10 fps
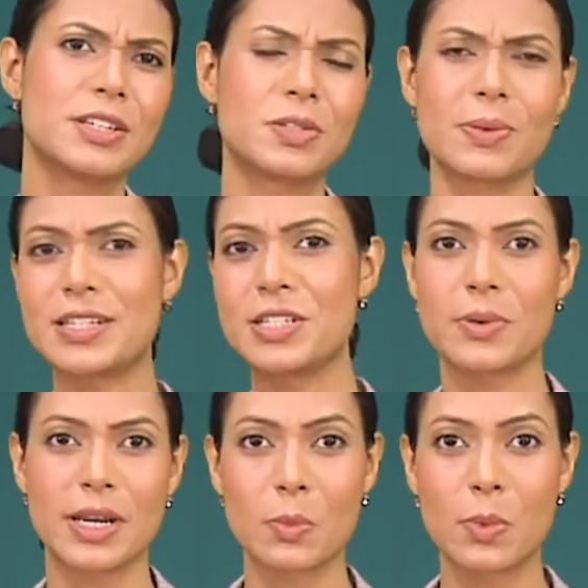in
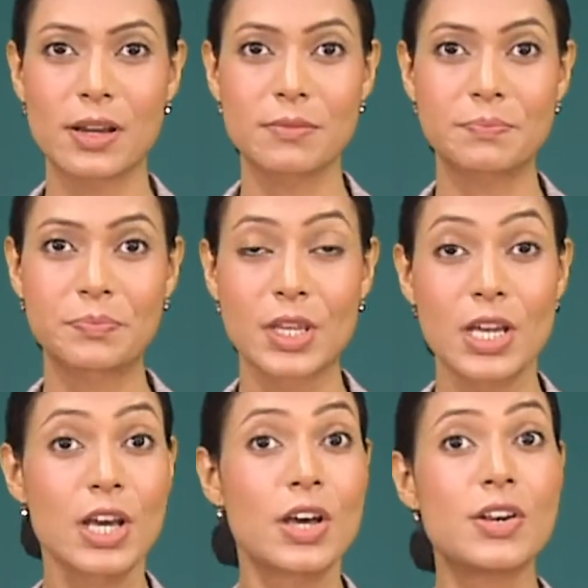2021.
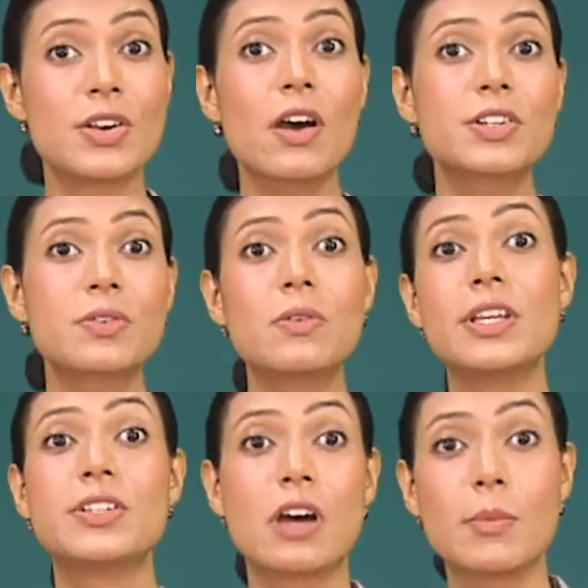Not
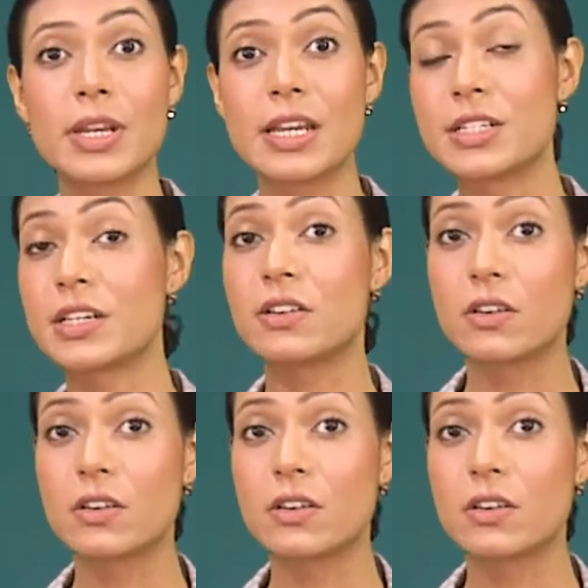only dominating